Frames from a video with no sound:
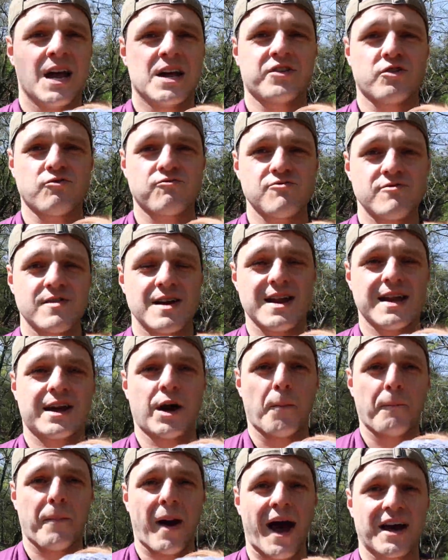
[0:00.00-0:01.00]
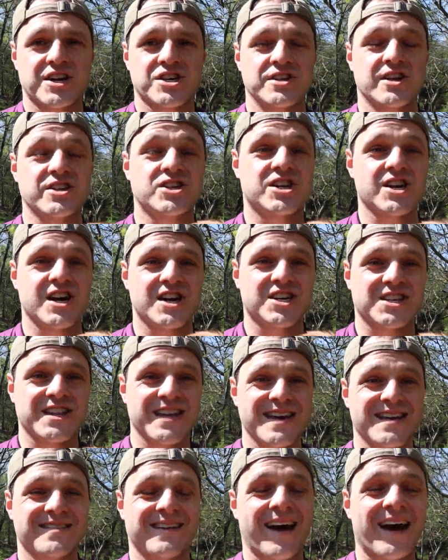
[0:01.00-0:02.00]
a really compassionate church
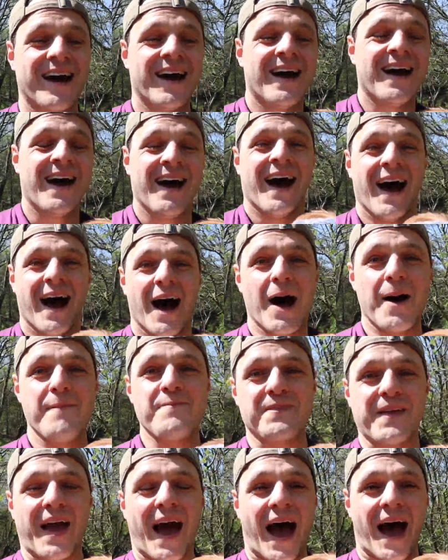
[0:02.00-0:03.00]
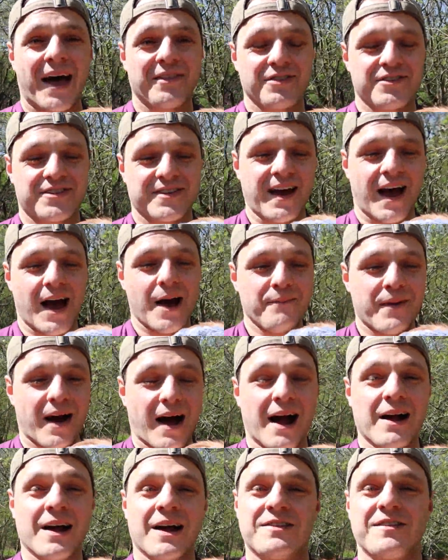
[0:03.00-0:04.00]
leader. I'm going
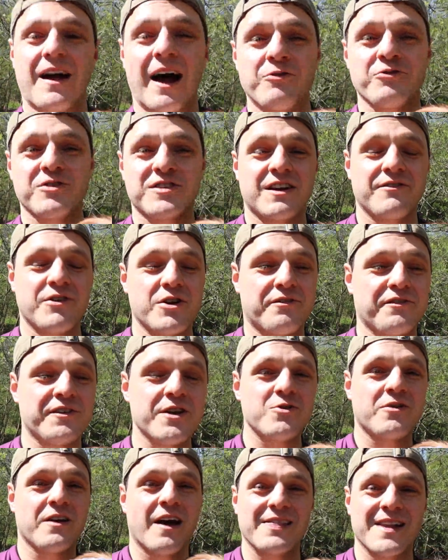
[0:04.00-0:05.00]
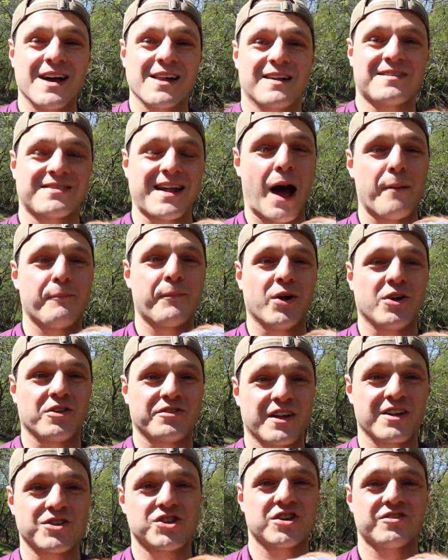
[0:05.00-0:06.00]
to give you a few little
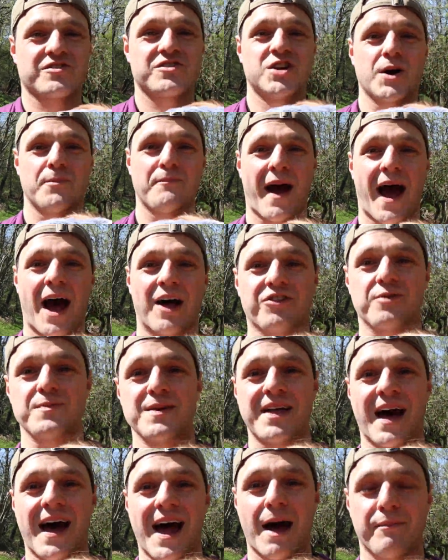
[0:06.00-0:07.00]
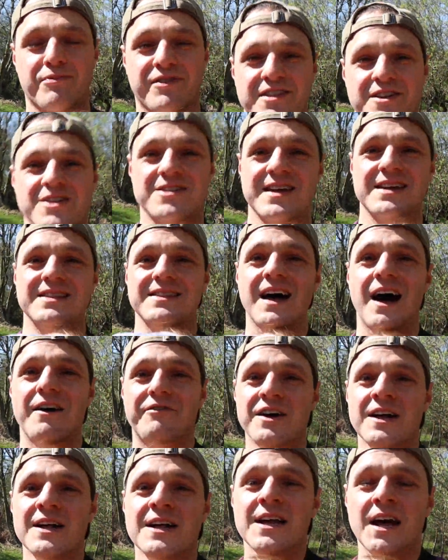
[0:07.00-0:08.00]
examples that just jump out to me that I absolutely
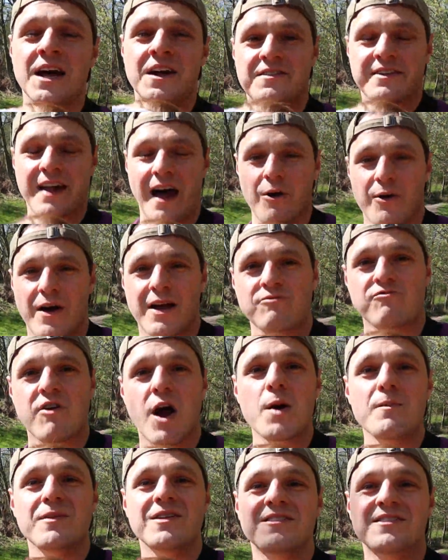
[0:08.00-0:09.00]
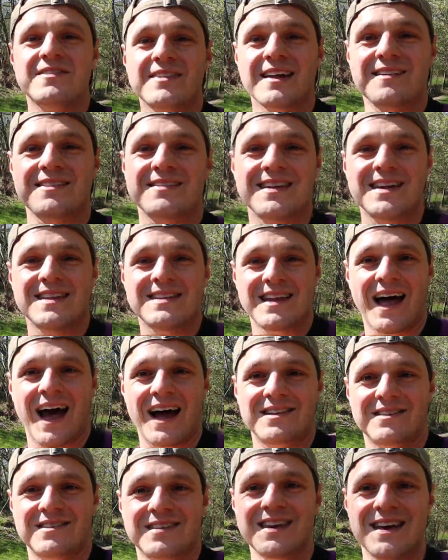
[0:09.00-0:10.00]
love. So in Romans
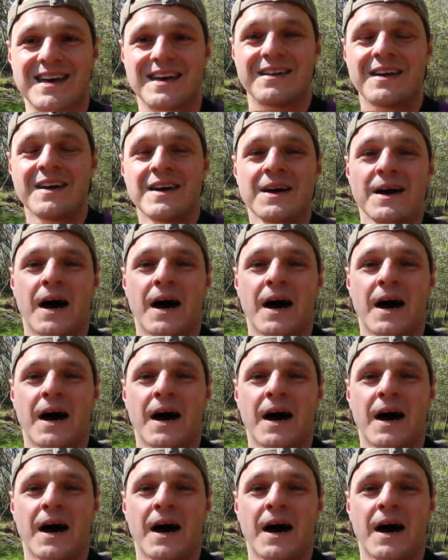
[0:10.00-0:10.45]
16:19,